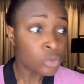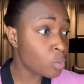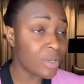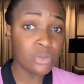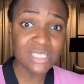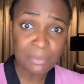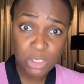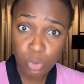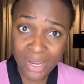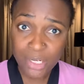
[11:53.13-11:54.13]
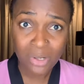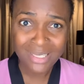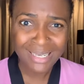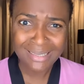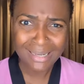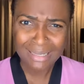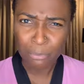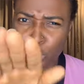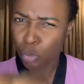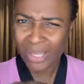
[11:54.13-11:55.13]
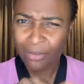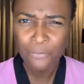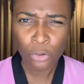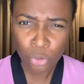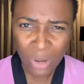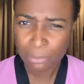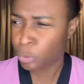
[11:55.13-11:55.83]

So when you see me twerking on the internet, I'm not twerking for you.